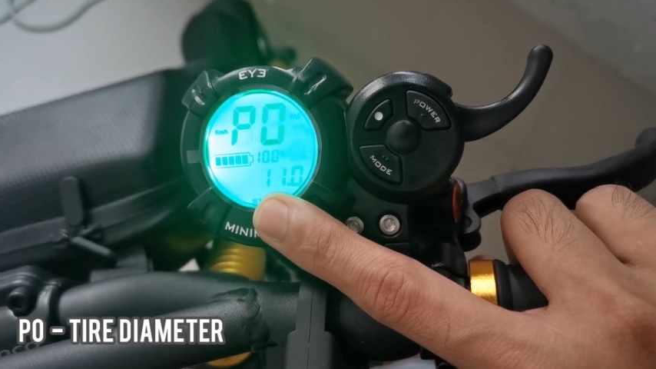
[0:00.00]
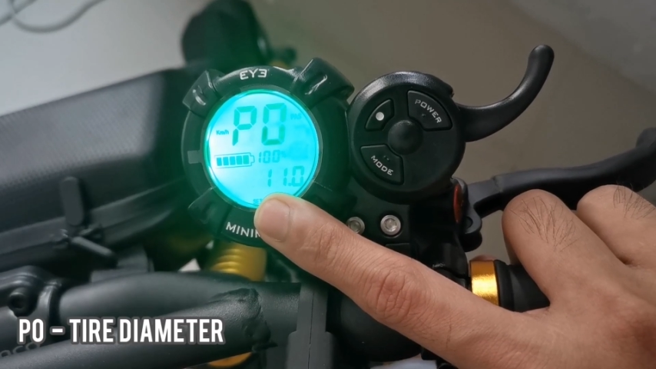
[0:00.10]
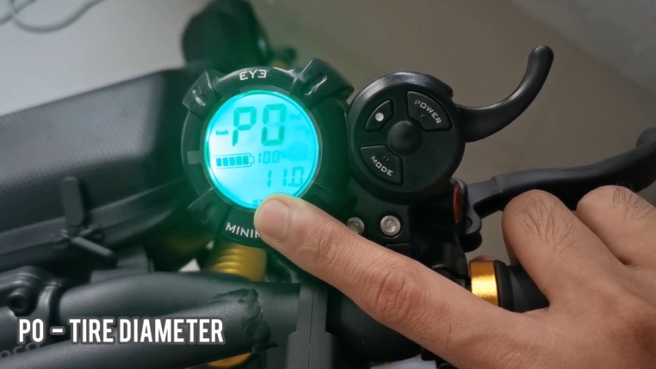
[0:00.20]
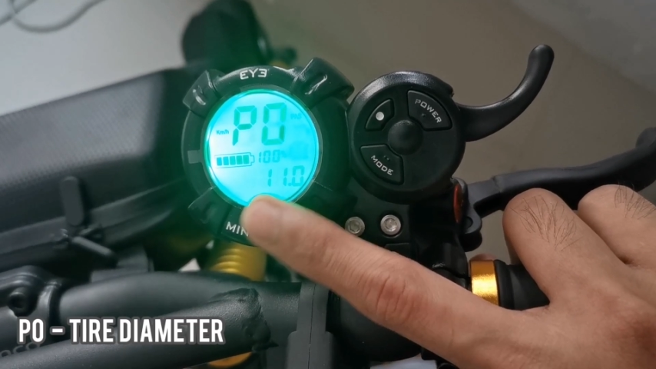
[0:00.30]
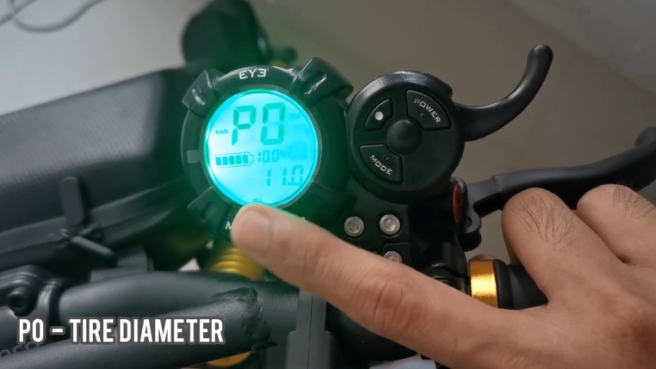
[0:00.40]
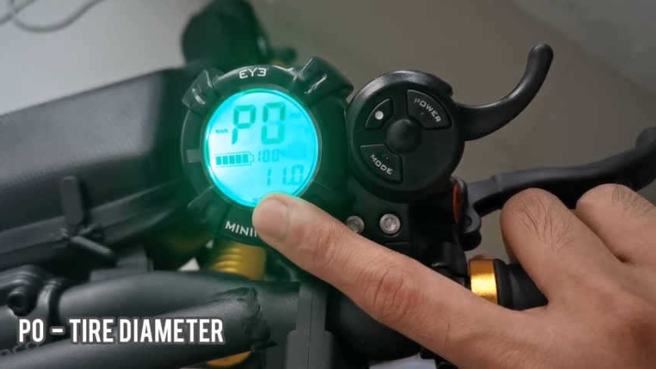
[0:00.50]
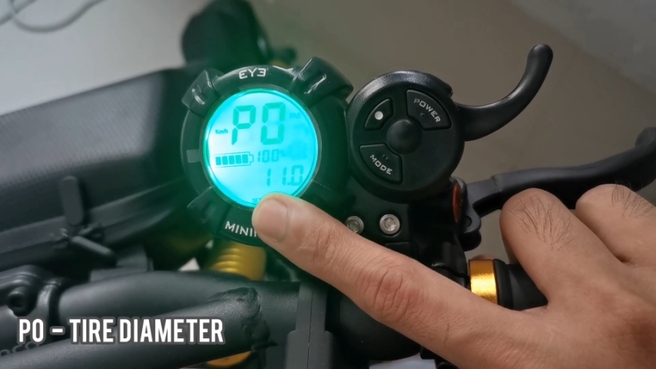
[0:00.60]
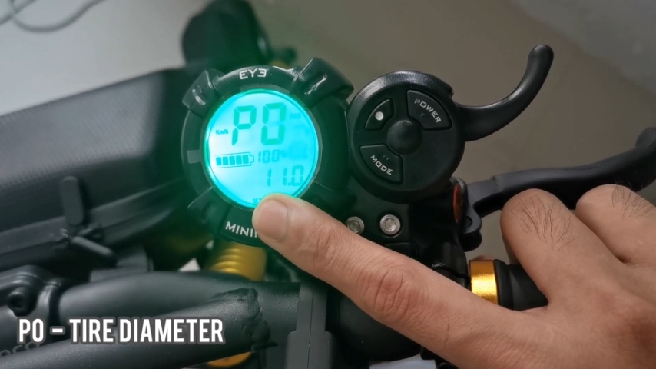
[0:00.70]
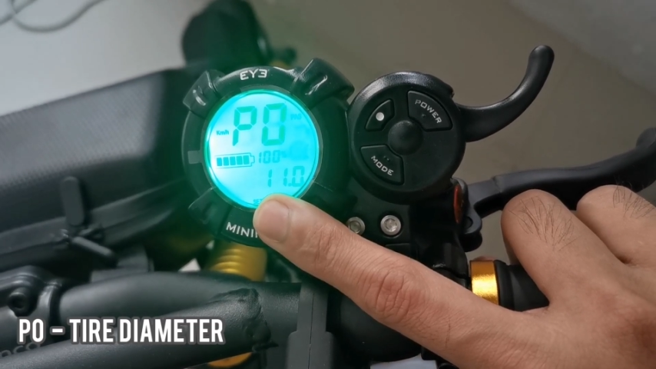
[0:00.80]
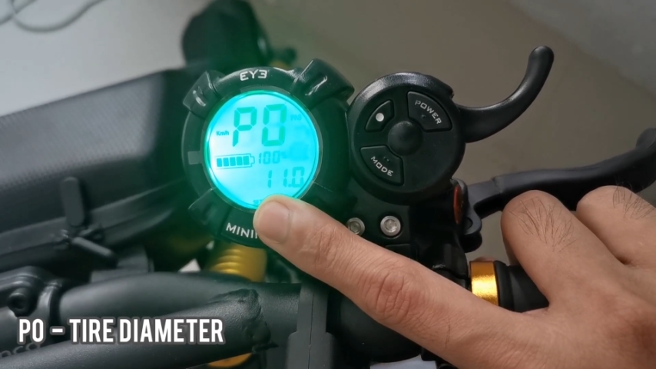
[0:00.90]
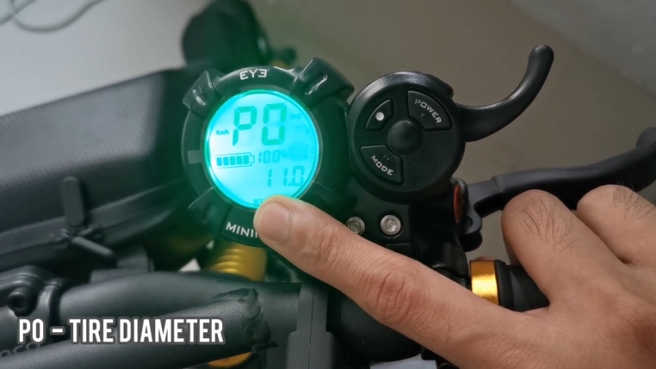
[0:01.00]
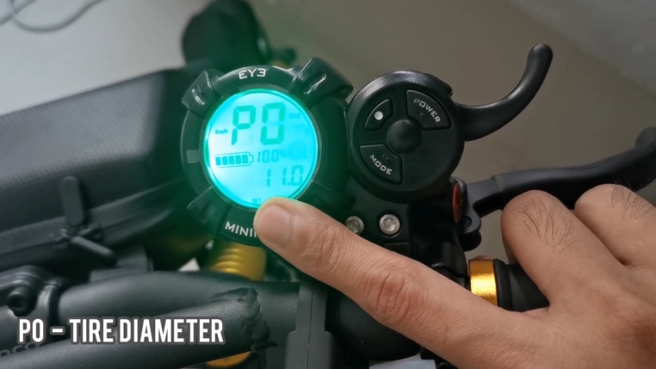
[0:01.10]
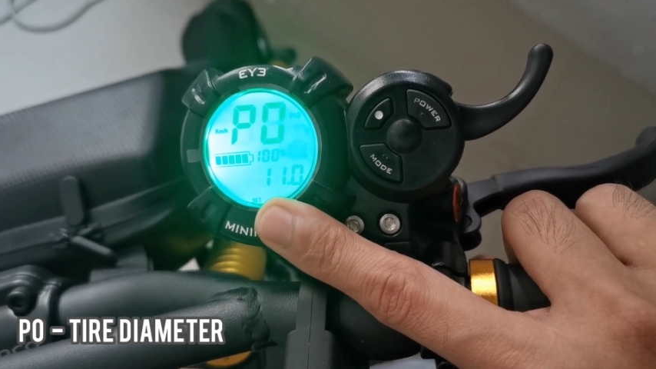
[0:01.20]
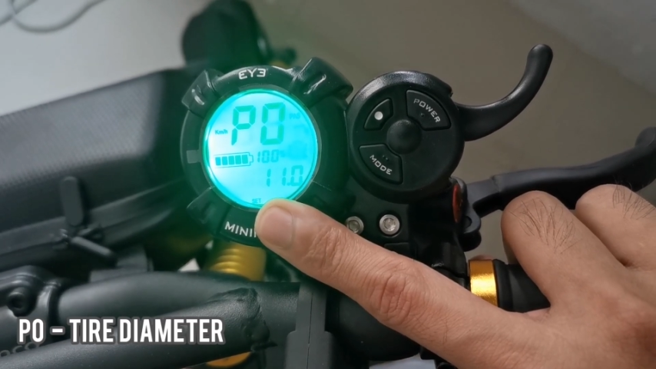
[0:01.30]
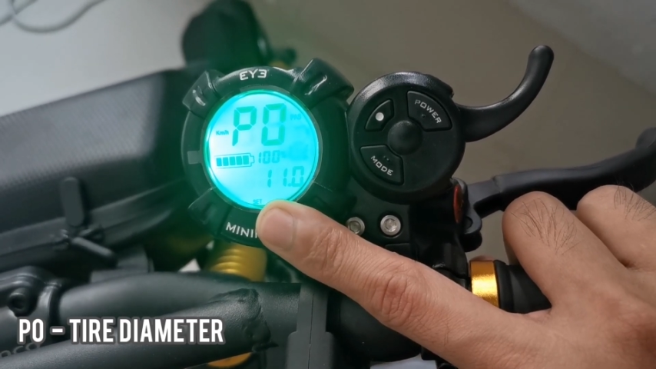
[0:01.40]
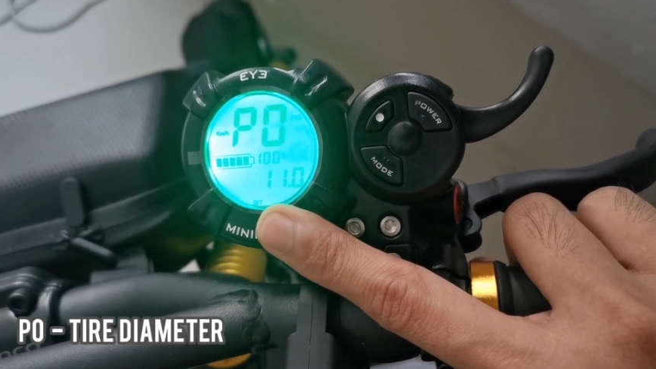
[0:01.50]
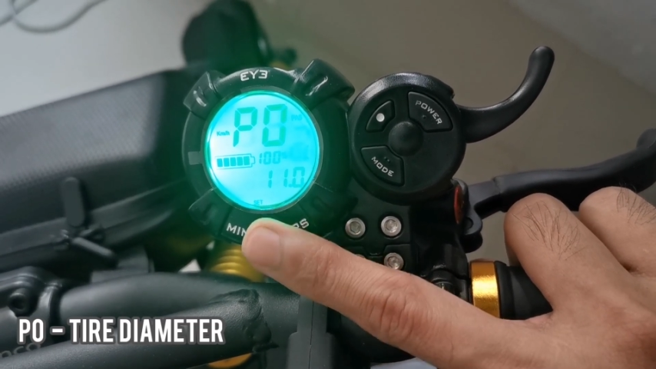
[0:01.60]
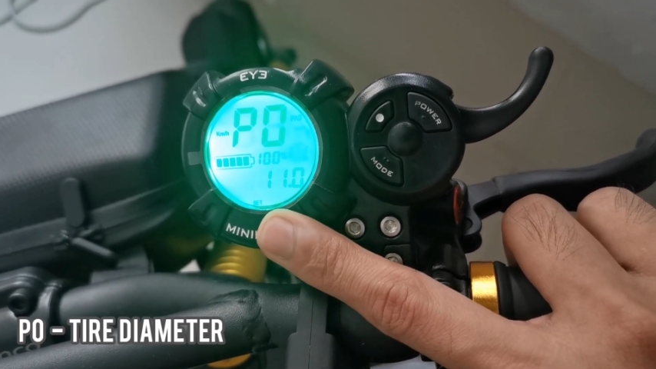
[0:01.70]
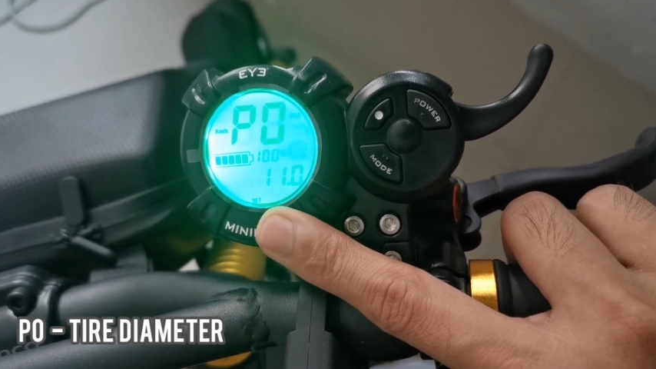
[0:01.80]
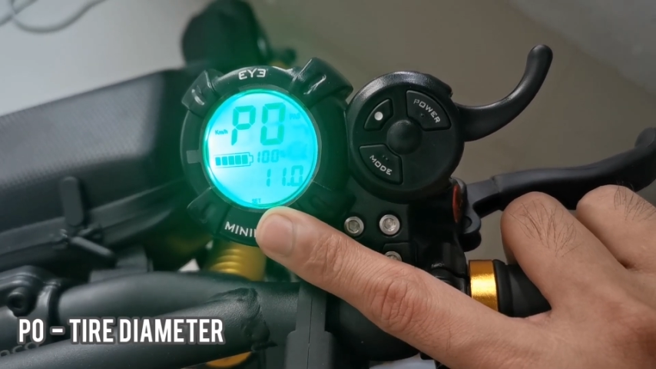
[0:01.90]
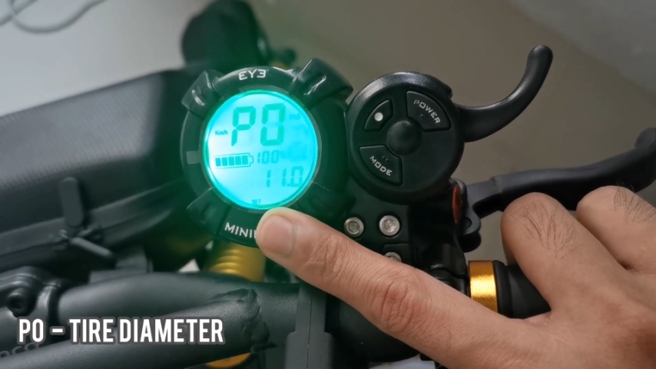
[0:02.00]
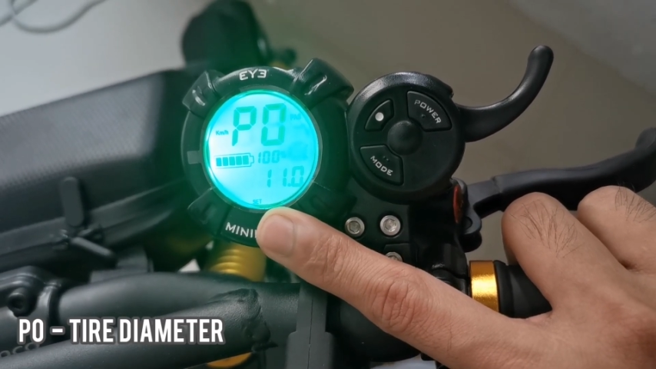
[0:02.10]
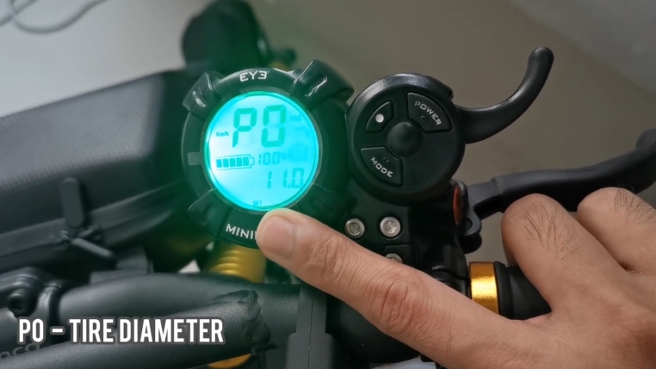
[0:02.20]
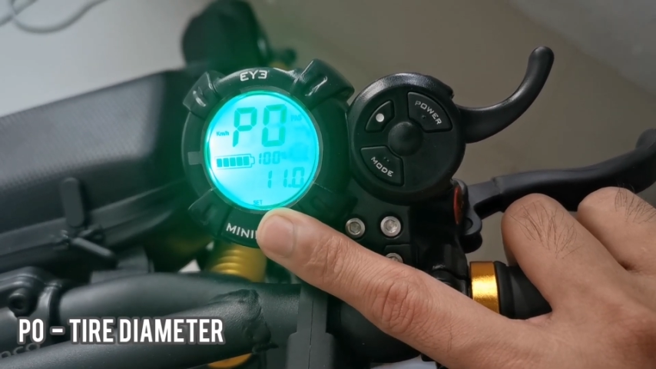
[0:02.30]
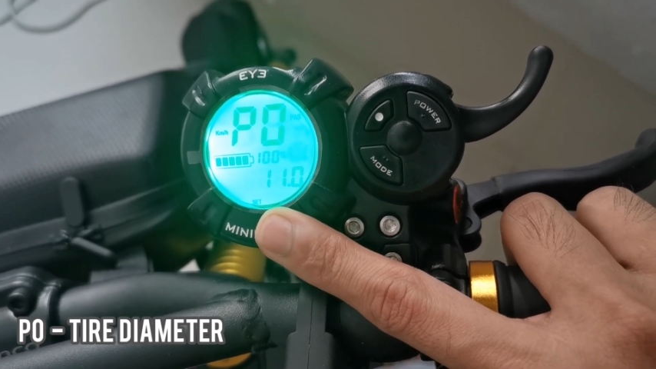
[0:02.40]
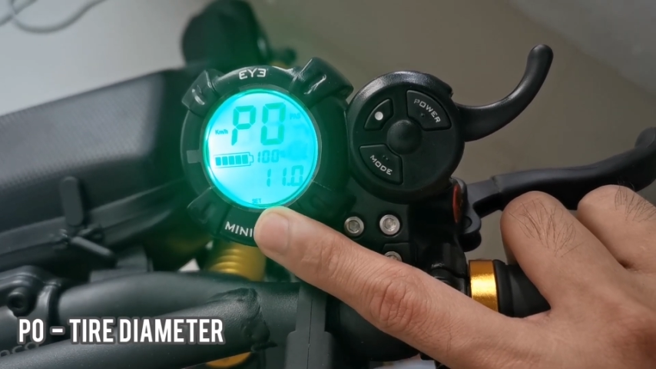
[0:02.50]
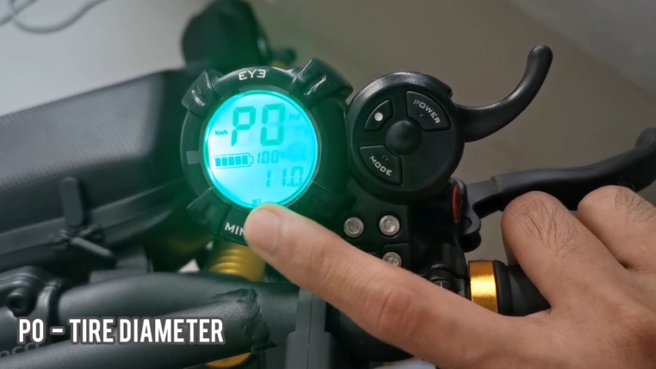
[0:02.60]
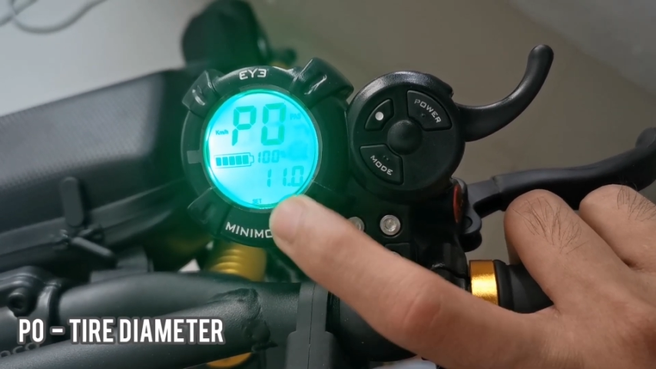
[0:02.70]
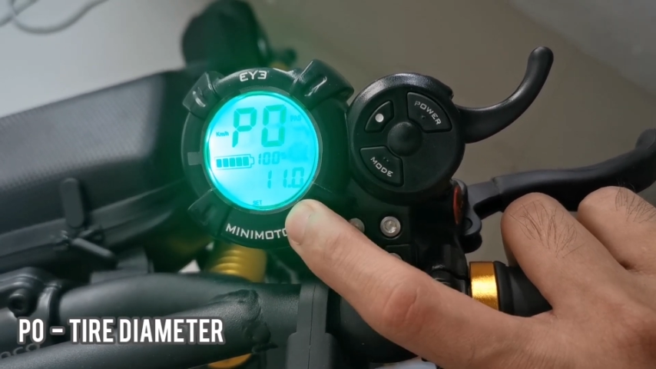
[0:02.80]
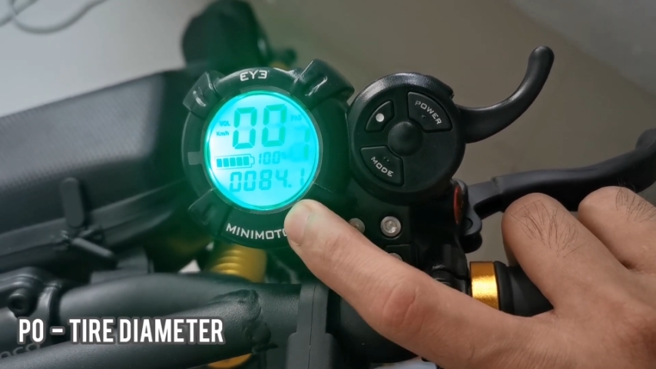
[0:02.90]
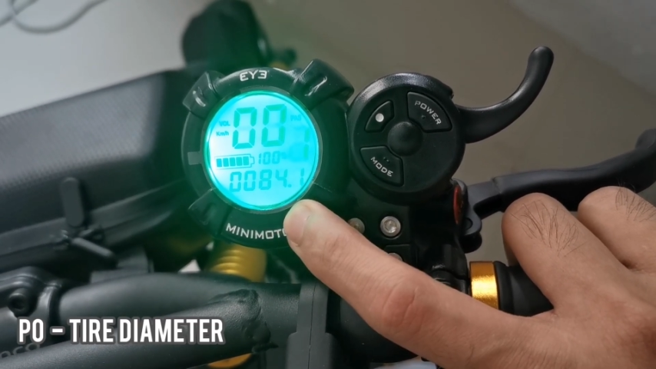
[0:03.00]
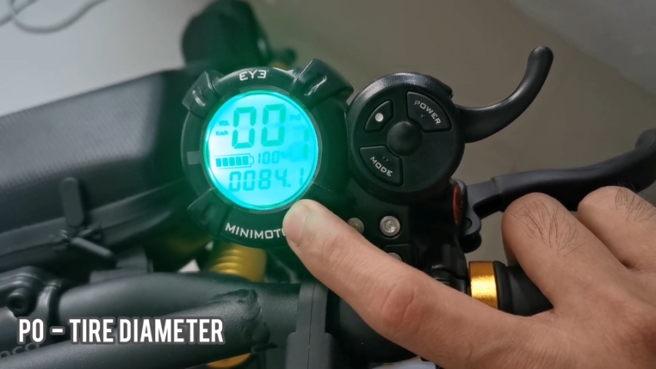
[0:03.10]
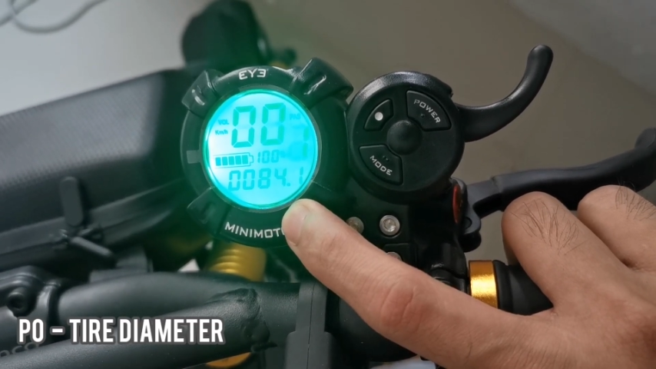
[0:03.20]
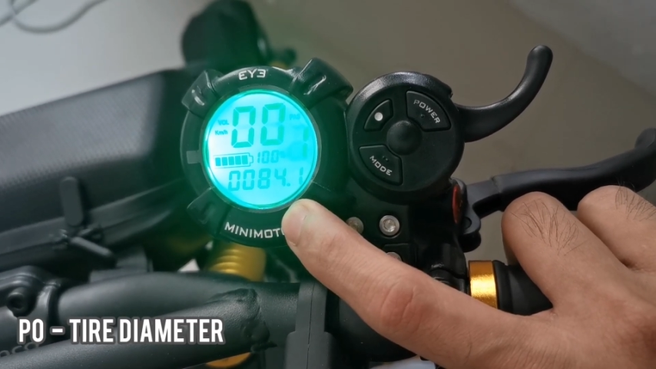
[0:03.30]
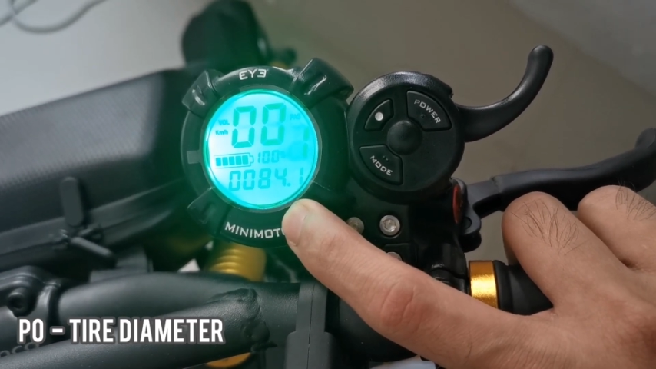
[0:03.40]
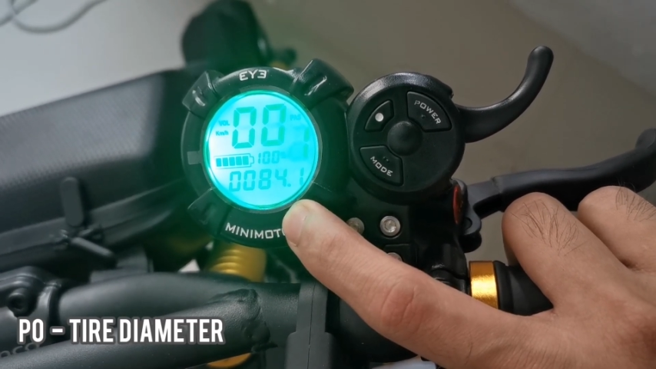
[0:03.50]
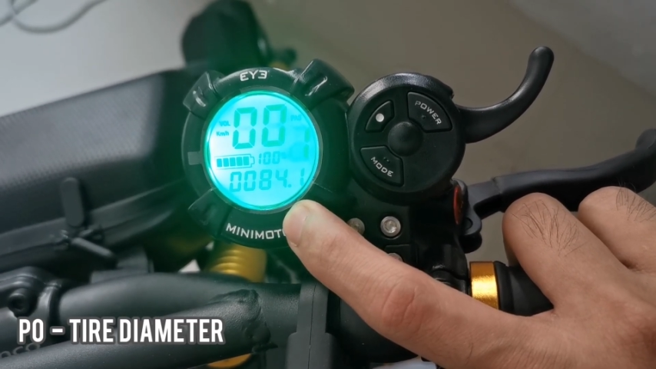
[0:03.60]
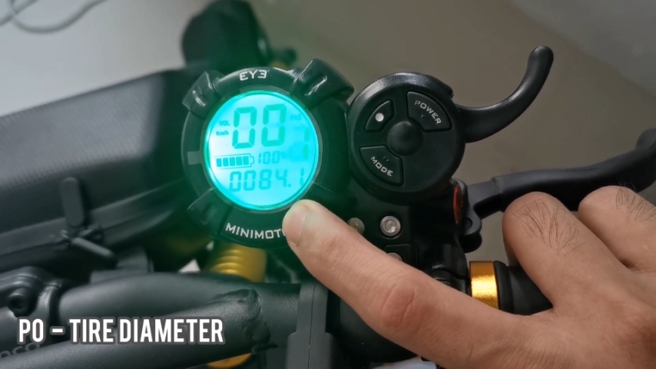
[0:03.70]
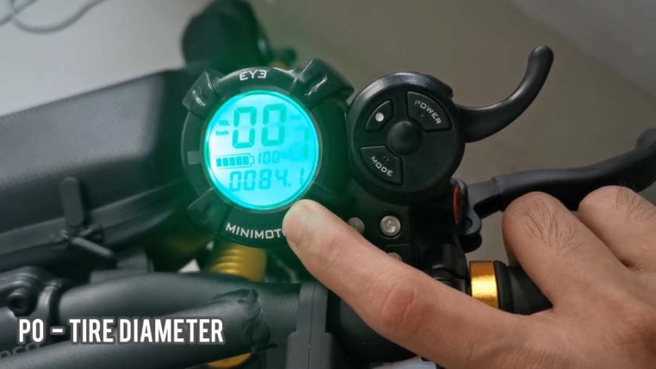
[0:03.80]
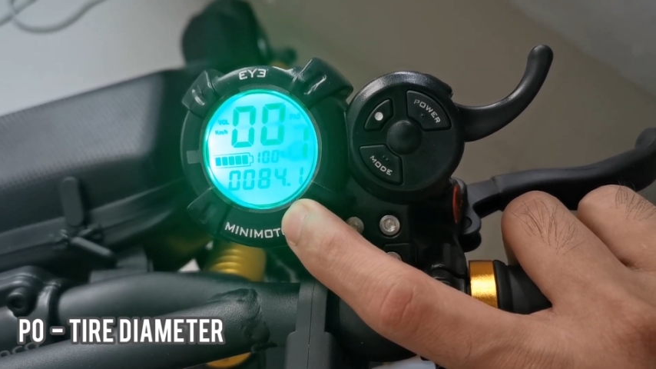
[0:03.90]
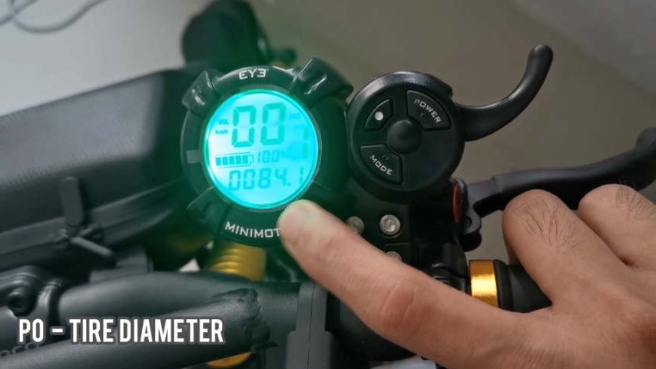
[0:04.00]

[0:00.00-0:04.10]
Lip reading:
[unreadable: no face in view]